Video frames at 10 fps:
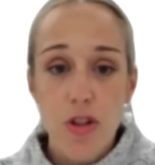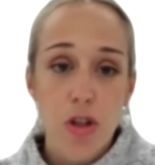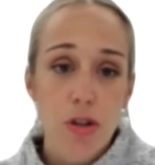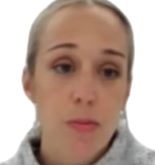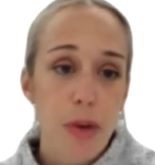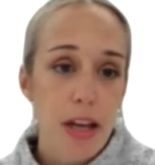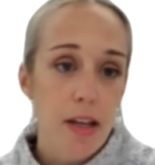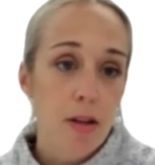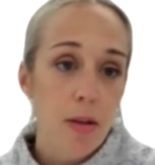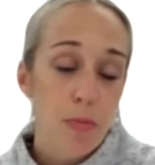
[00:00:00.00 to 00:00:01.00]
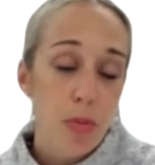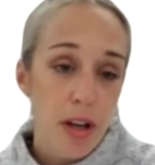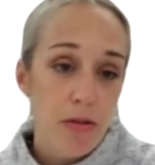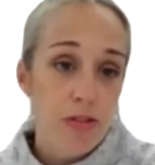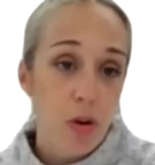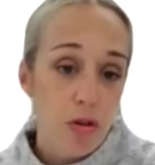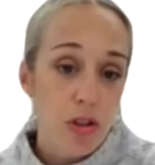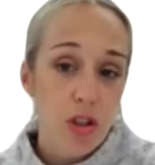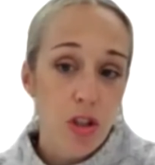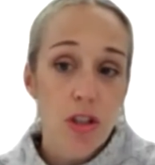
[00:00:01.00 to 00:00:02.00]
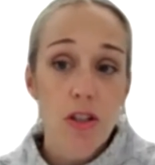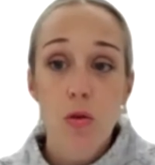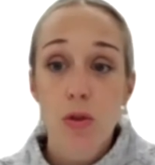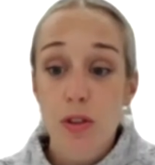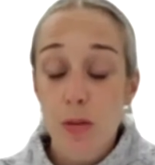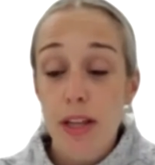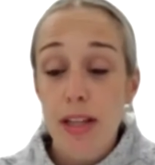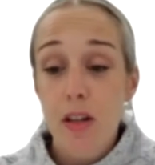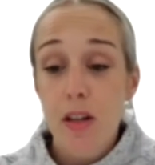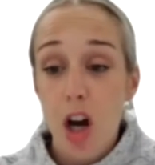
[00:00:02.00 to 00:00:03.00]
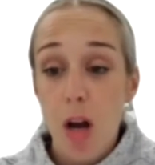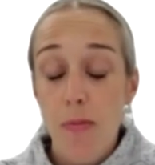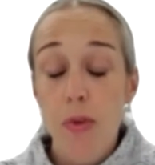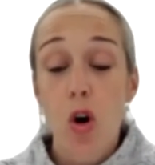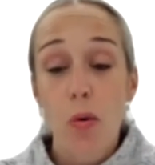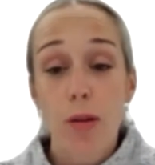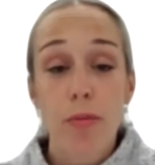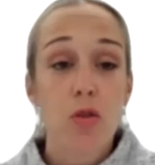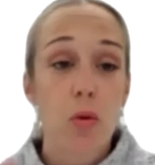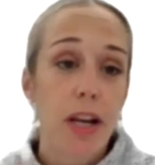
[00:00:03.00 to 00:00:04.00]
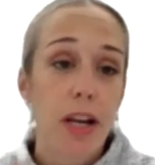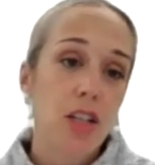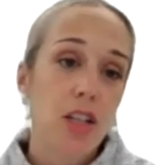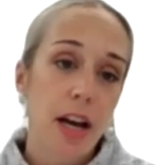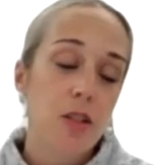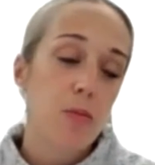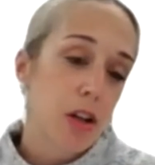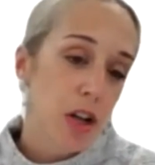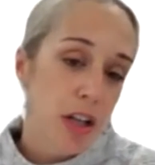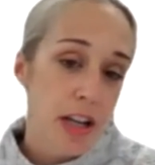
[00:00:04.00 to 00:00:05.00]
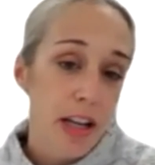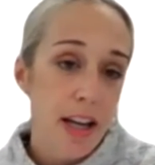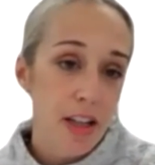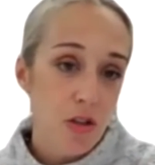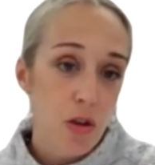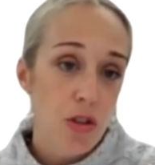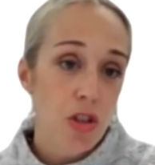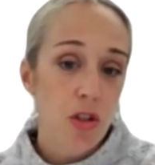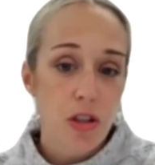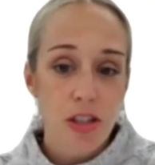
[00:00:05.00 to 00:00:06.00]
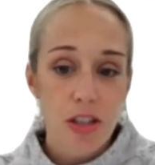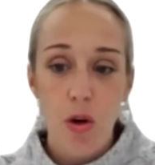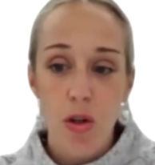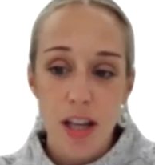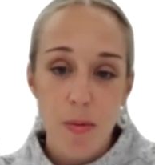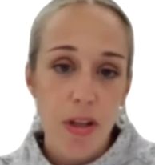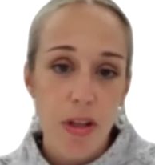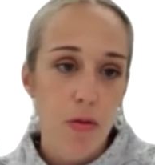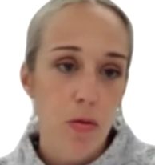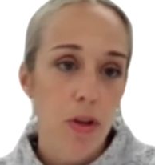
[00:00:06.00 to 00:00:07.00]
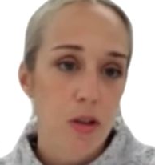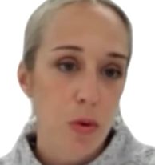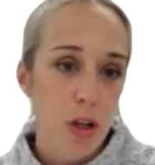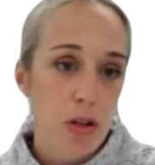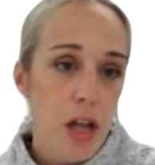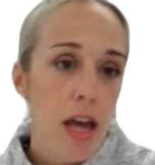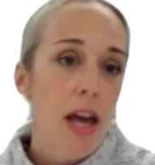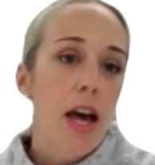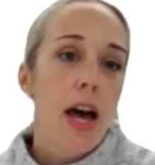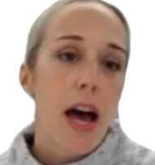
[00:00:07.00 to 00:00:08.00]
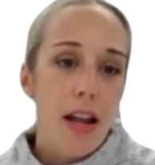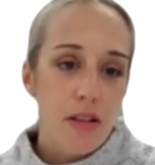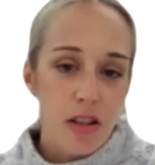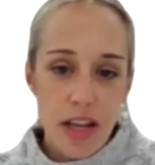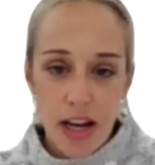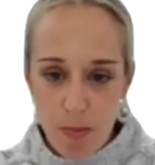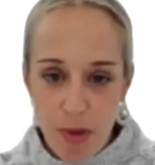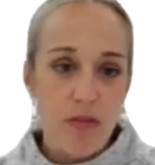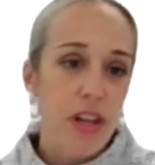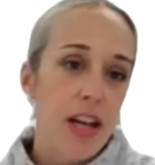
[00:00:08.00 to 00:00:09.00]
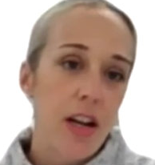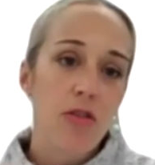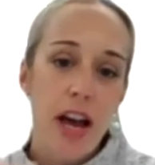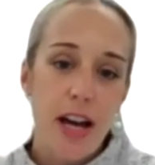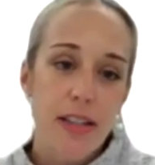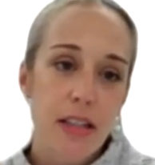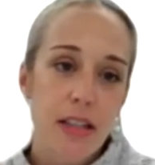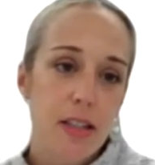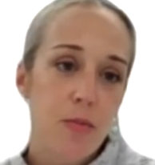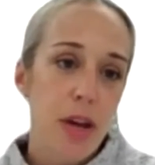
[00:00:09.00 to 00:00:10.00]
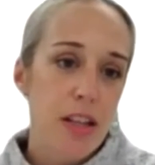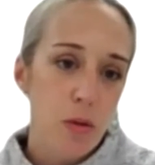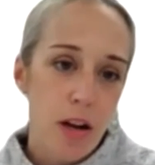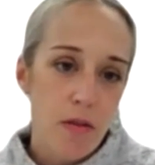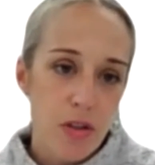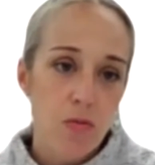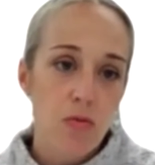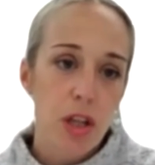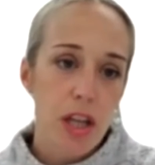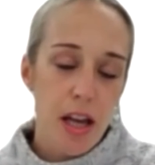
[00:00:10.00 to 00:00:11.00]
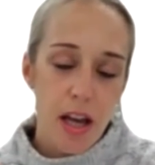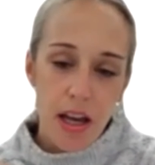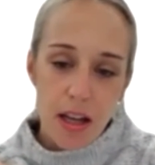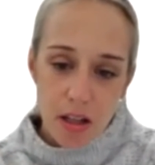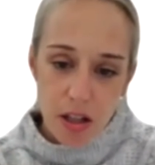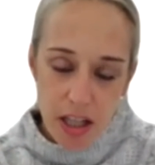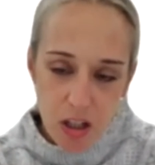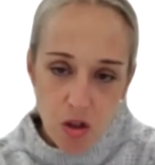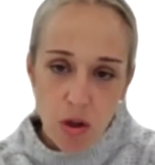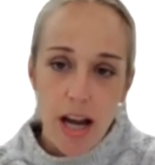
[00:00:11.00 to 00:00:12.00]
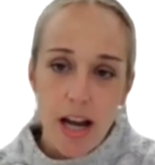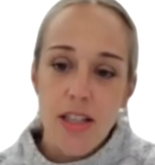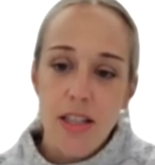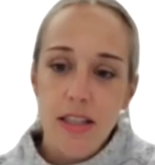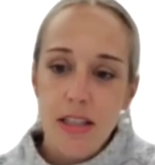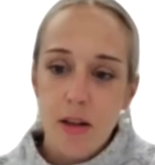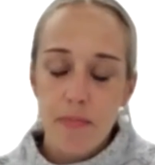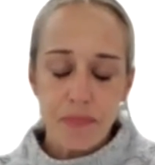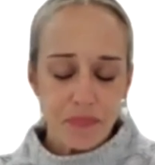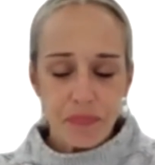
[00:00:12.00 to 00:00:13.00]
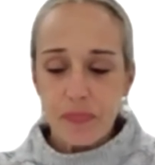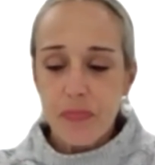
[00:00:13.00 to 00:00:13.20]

the tutors being briefed on the students, also spends time going between each house period and getting to know the students on a deeper level as well. And then above the head of house is me. So we have this really clear triage system